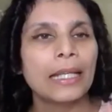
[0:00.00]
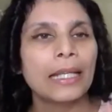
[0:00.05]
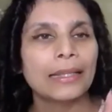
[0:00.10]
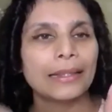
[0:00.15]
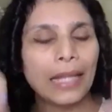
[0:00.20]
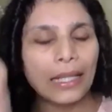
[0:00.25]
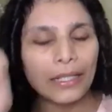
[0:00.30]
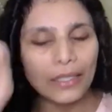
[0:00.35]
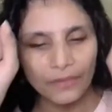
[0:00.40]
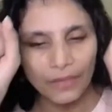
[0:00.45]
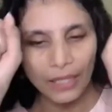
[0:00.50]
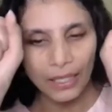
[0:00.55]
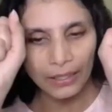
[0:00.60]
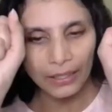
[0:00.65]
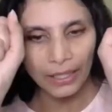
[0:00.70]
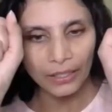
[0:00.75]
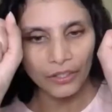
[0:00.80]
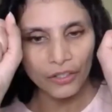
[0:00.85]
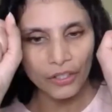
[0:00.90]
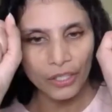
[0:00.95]
that divine
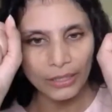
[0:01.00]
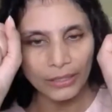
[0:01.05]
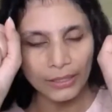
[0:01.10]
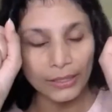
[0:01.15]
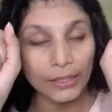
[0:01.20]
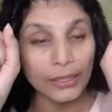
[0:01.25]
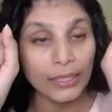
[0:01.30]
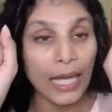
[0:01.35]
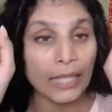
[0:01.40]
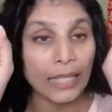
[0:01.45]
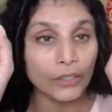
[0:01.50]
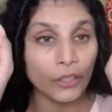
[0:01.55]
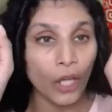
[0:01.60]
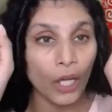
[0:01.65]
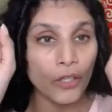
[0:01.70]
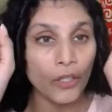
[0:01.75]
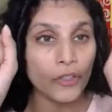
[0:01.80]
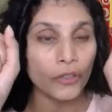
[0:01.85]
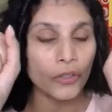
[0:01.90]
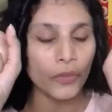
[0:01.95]
energy, since it has a
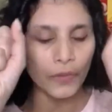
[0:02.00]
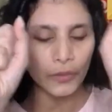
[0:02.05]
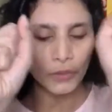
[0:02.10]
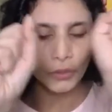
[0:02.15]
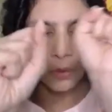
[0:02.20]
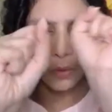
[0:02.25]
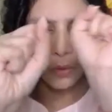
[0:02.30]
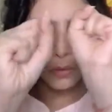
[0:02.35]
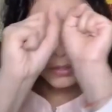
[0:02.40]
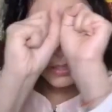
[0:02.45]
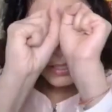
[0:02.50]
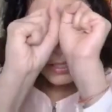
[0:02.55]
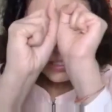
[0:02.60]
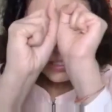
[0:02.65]
consciousness of its own,